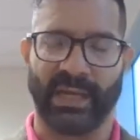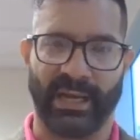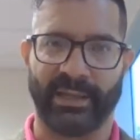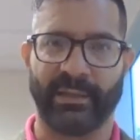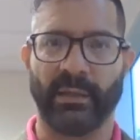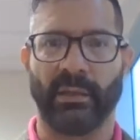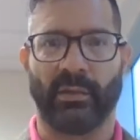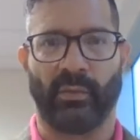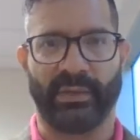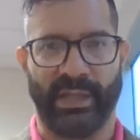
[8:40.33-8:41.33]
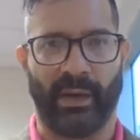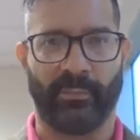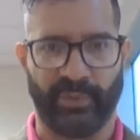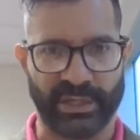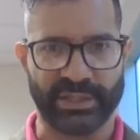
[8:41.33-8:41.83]
you sign
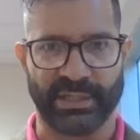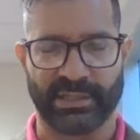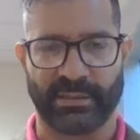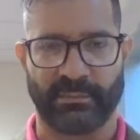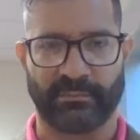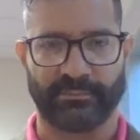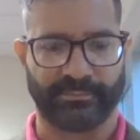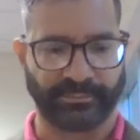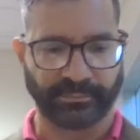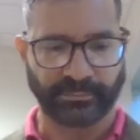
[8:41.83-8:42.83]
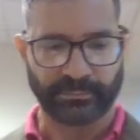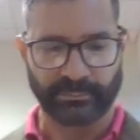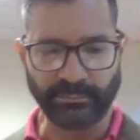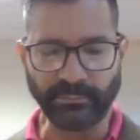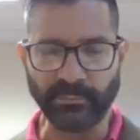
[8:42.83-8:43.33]
without prejudice
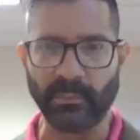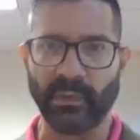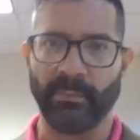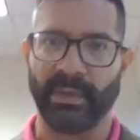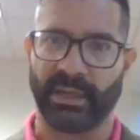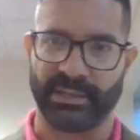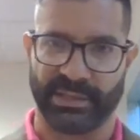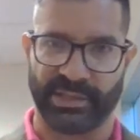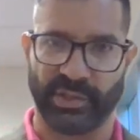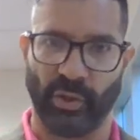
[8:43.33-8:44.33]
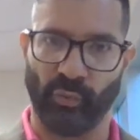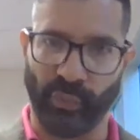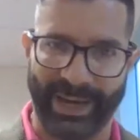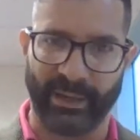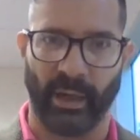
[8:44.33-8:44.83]
because it's
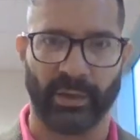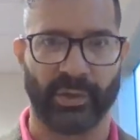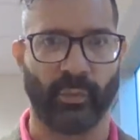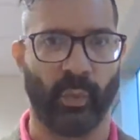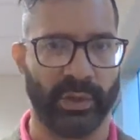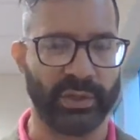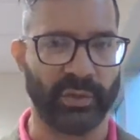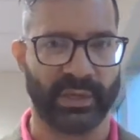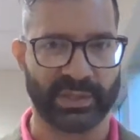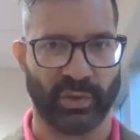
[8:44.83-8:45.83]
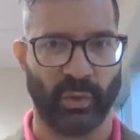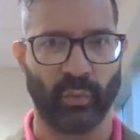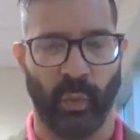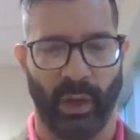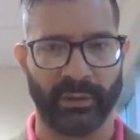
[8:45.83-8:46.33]
your right under 1 U.S.
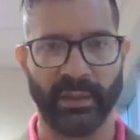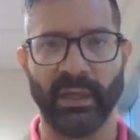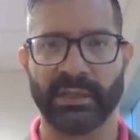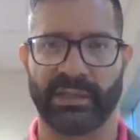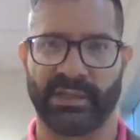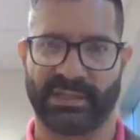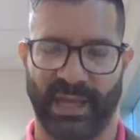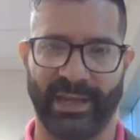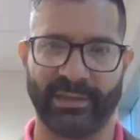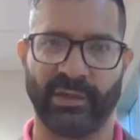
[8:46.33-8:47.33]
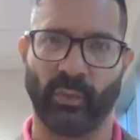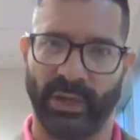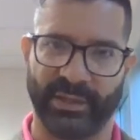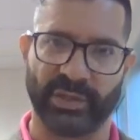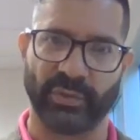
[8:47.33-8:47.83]
Code 1 to sign the
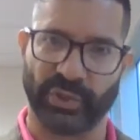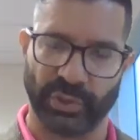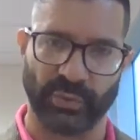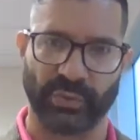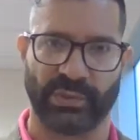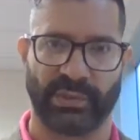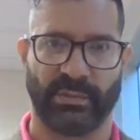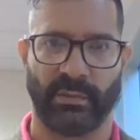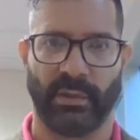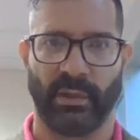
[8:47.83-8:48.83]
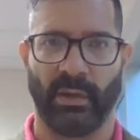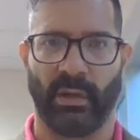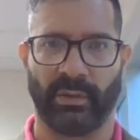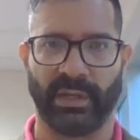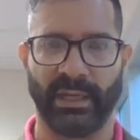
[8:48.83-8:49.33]
way that you choose.
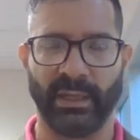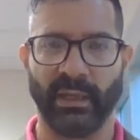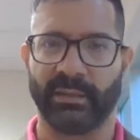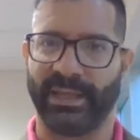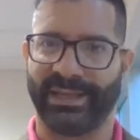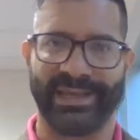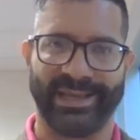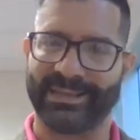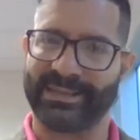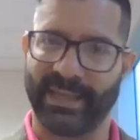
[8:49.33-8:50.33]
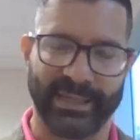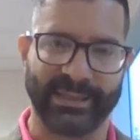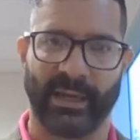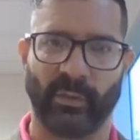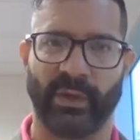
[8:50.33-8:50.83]
Okay? They can't
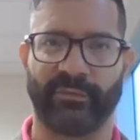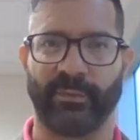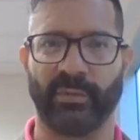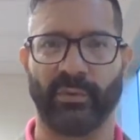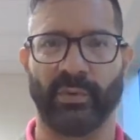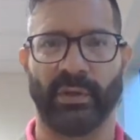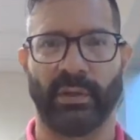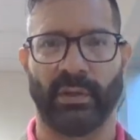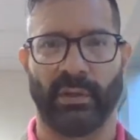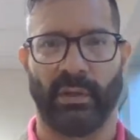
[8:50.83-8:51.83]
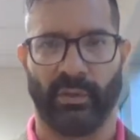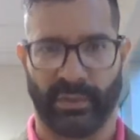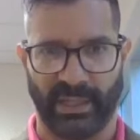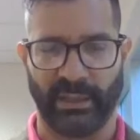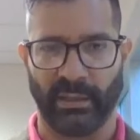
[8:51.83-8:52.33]
take that away from you.
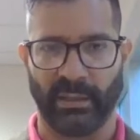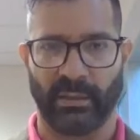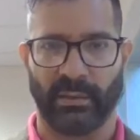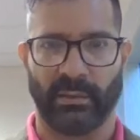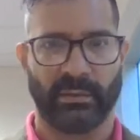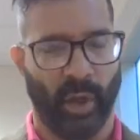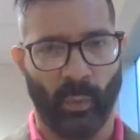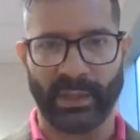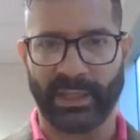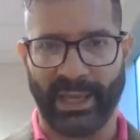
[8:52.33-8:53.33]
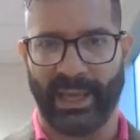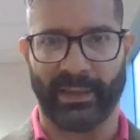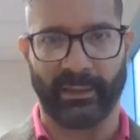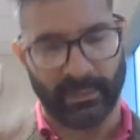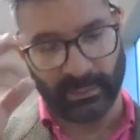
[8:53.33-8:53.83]
Okay? No one can.